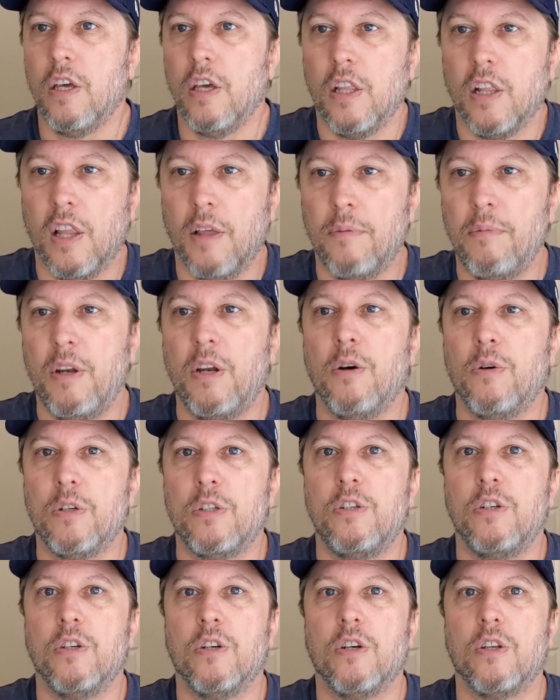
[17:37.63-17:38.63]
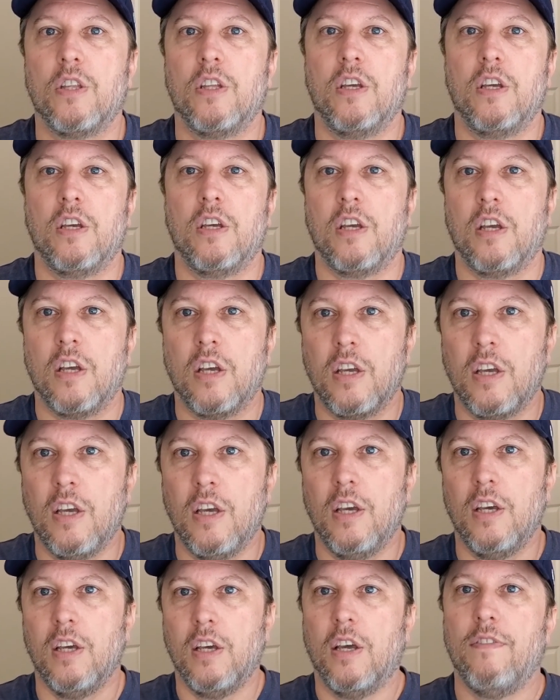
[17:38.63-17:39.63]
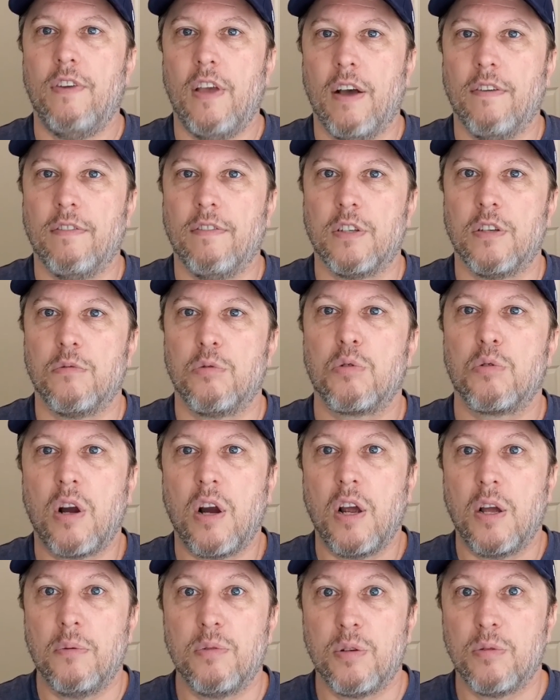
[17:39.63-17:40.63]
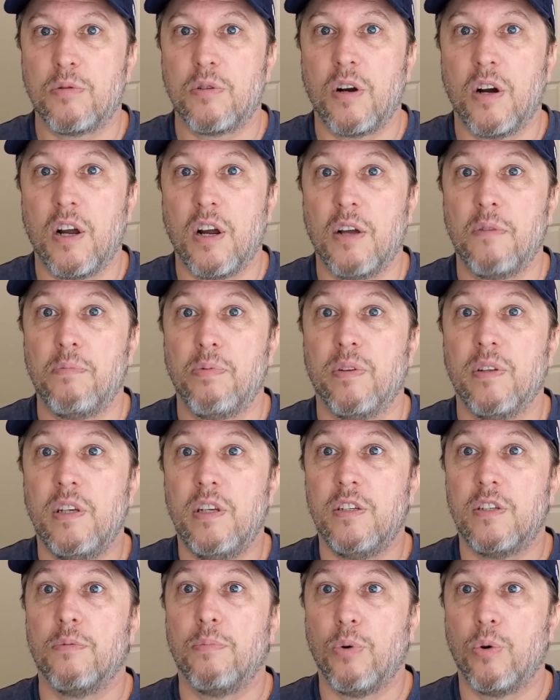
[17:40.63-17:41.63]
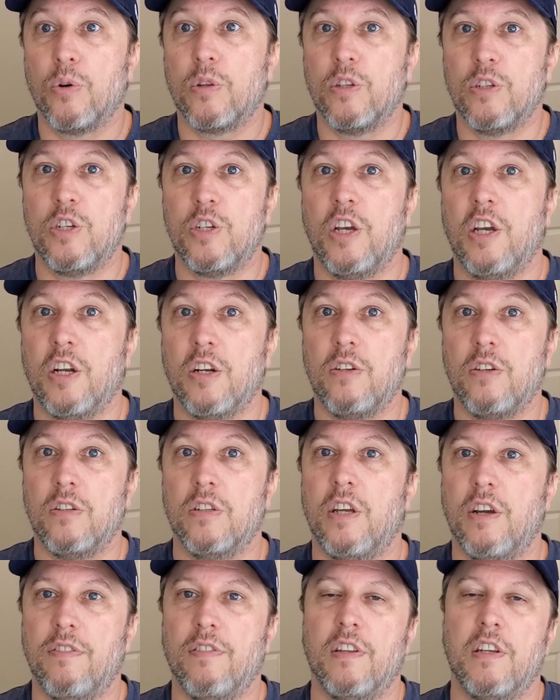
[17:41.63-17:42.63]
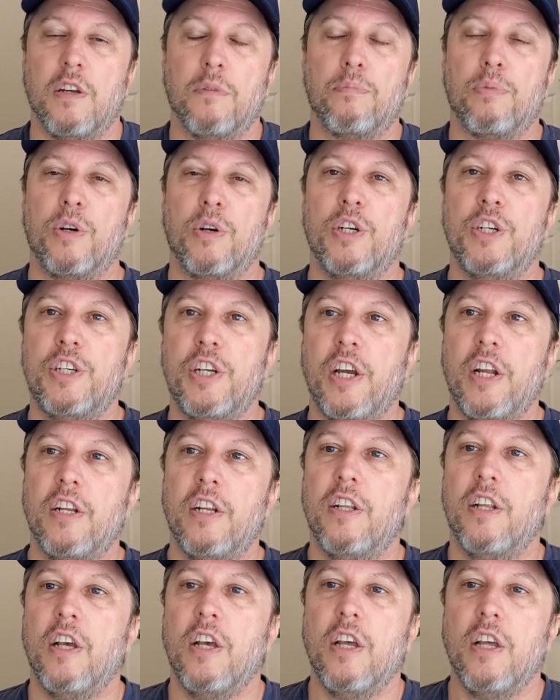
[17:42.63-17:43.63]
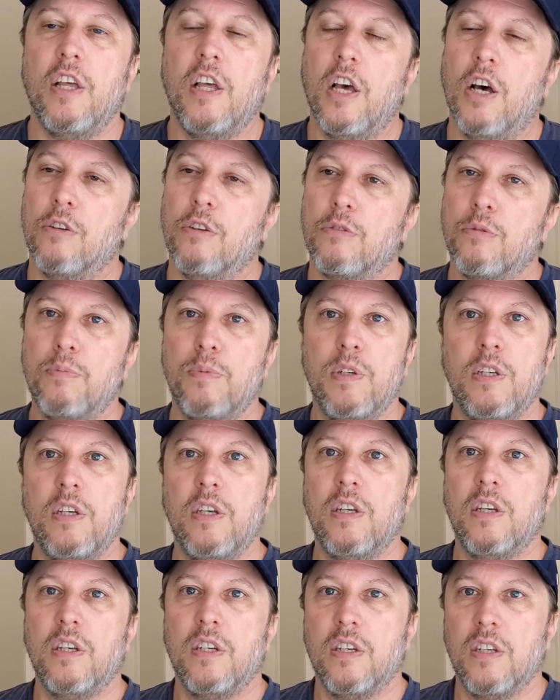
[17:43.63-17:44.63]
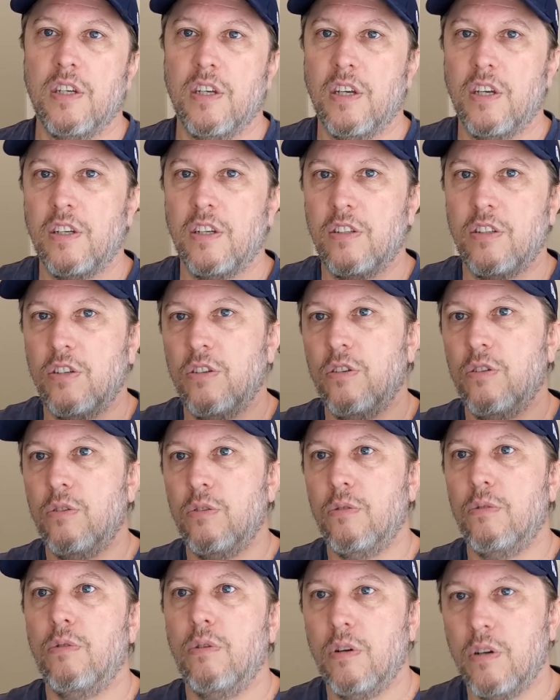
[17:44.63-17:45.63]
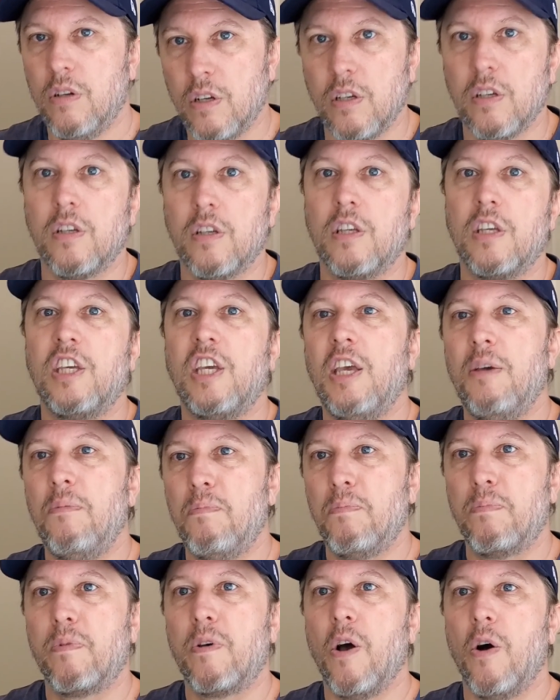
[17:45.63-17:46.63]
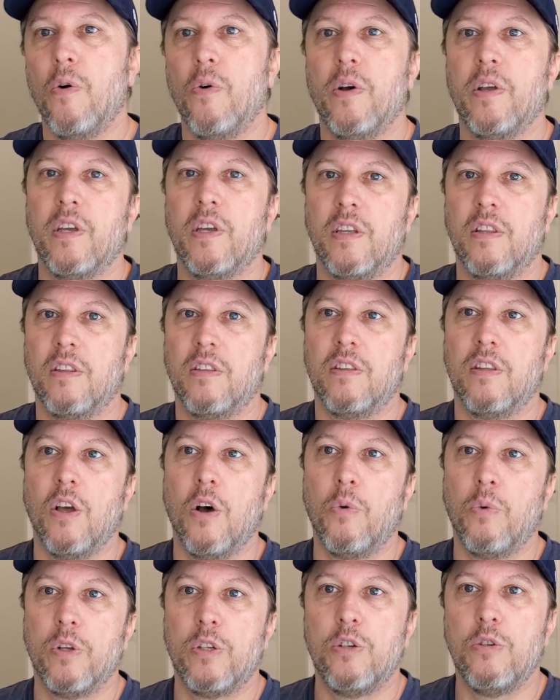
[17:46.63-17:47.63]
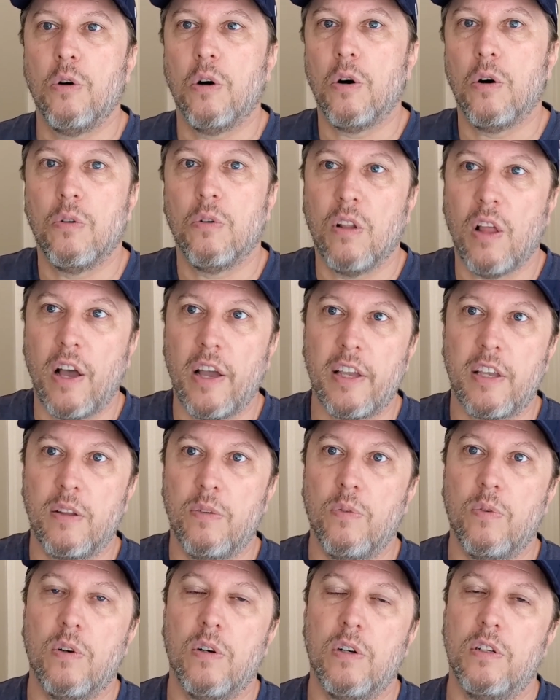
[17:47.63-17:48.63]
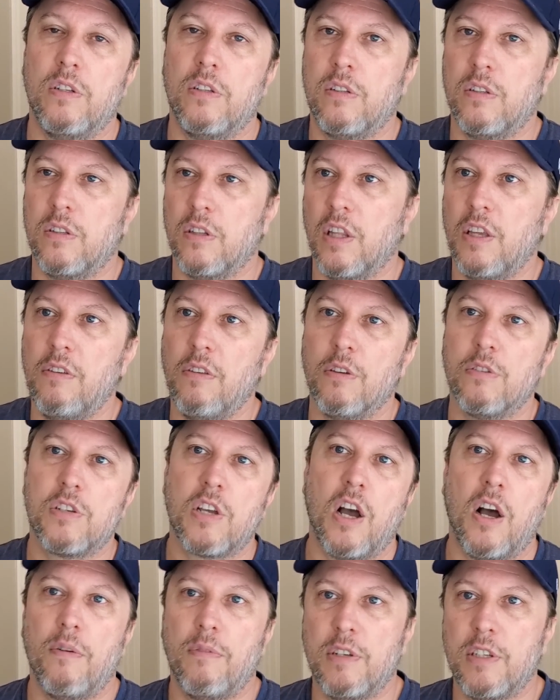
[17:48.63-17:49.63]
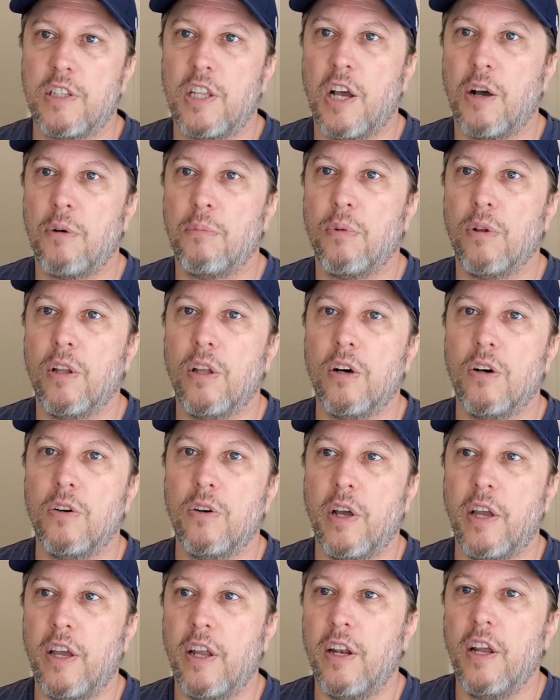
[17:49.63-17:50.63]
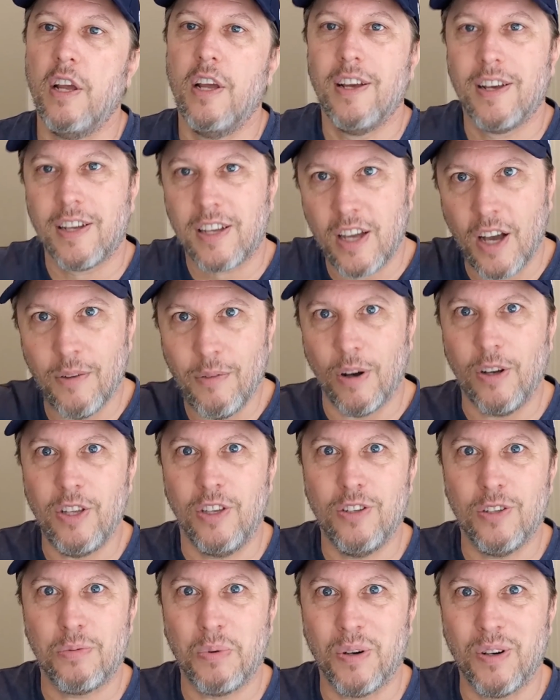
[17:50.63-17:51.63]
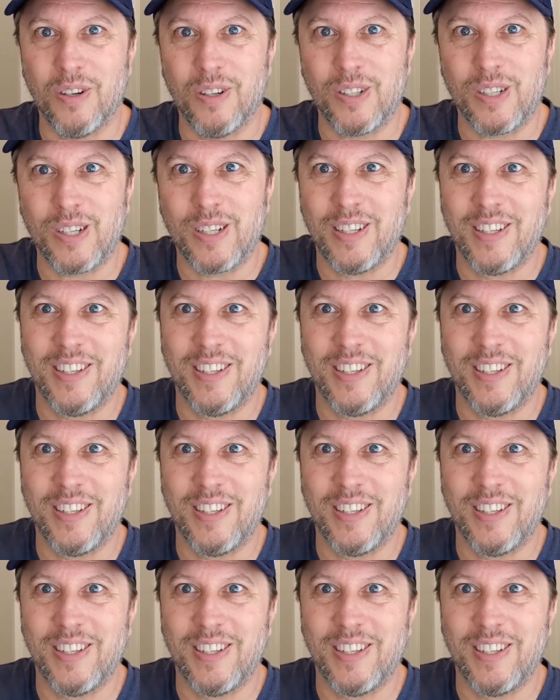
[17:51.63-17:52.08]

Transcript: let me know what you all think. If you haven't subscribe. Please support the channel. Definitely appreciate it. Helps me to keep going and know what you all like and want. Leave those comments down below. And come on, you Spurs.